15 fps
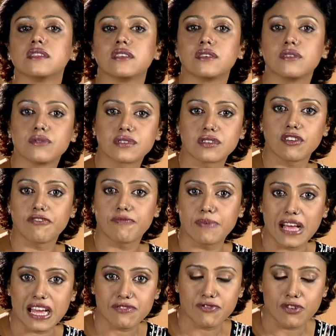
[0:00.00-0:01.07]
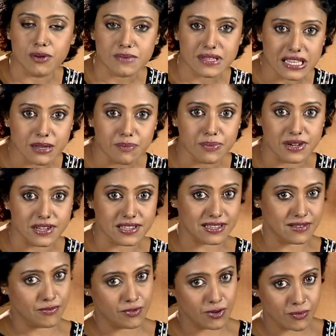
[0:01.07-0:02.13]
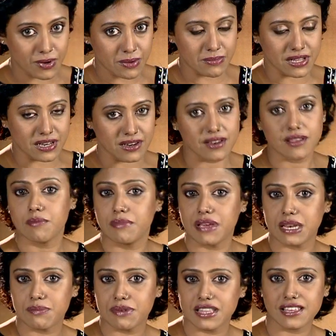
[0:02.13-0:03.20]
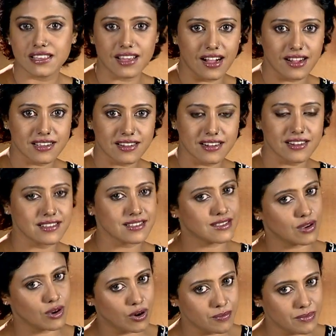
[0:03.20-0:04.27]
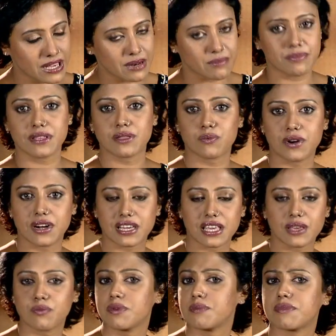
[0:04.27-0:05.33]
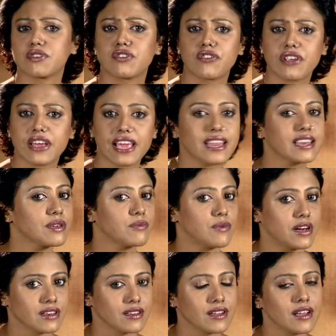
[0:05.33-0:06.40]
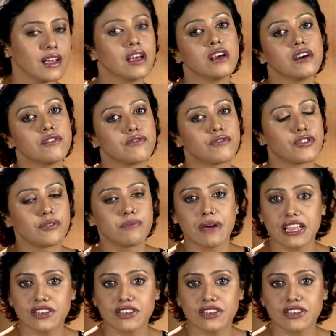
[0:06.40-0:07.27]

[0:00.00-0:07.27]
The use of platform slippers for women, may it be the young girls or may it be the working women or anyone, for a